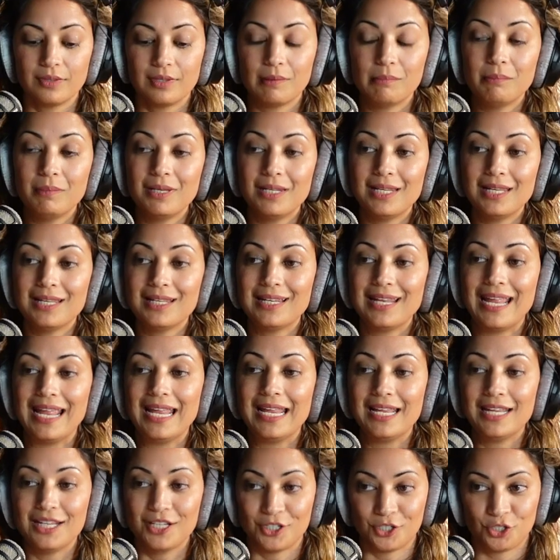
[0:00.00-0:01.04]
The median
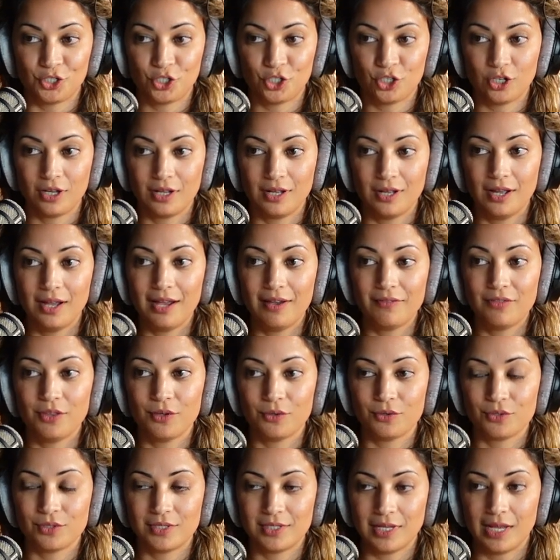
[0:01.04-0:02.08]
age oh. of
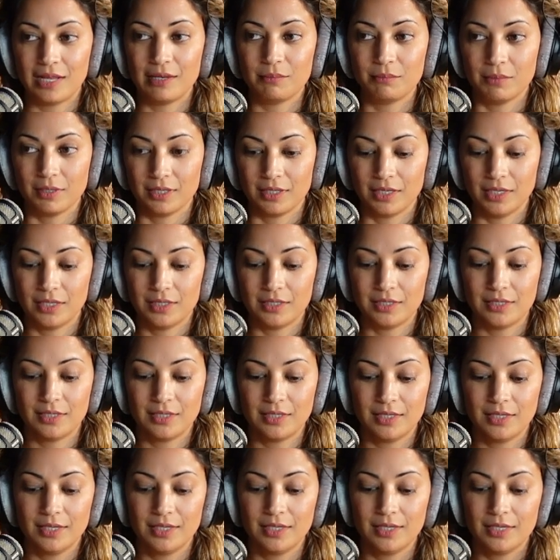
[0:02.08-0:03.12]
those ten million.
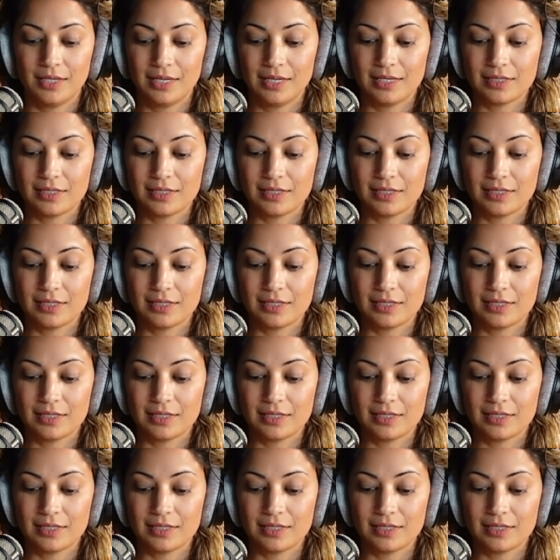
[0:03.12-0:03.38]
Okay, okay.